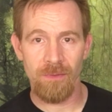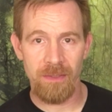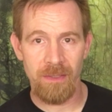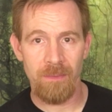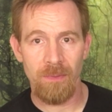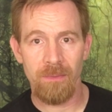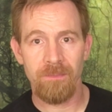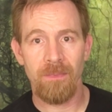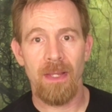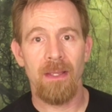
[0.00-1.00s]
example.
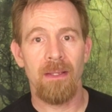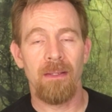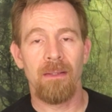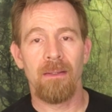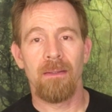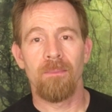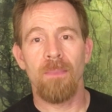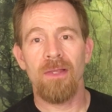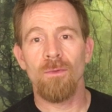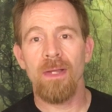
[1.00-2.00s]

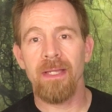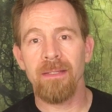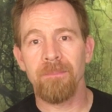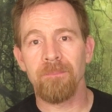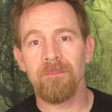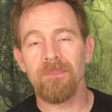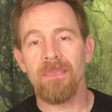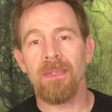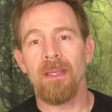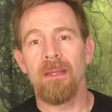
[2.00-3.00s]
By the way,
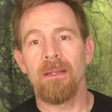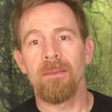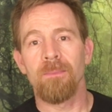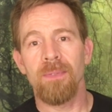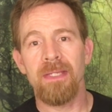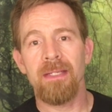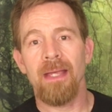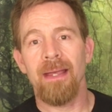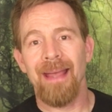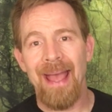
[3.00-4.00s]
P.
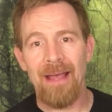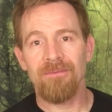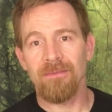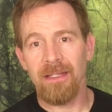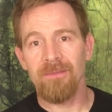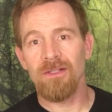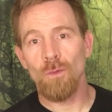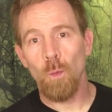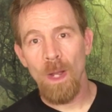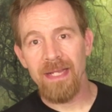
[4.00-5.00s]
aff laevis
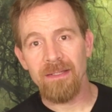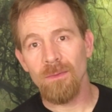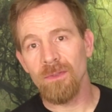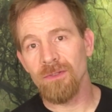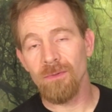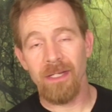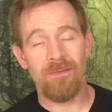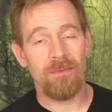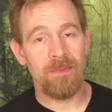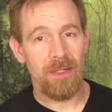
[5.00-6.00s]
white was derived
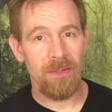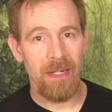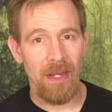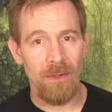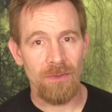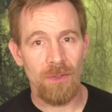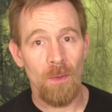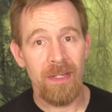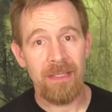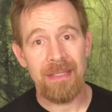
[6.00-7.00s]
from dairy cow, so
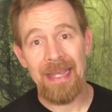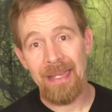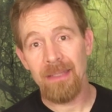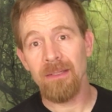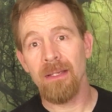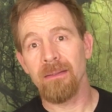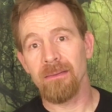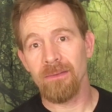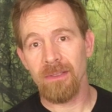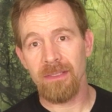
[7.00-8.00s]
it can
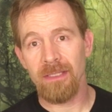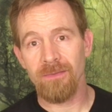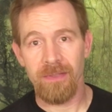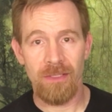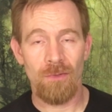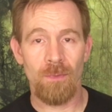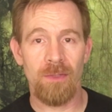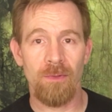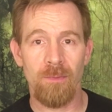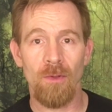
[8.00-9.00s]
successfully interbreed
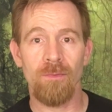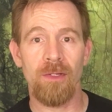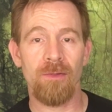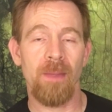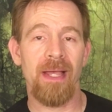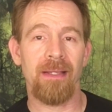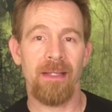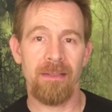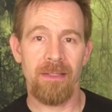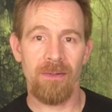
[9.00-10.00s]
with both milkback
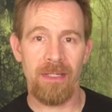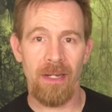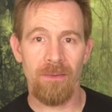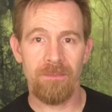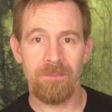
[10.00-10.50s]
and dairy cow.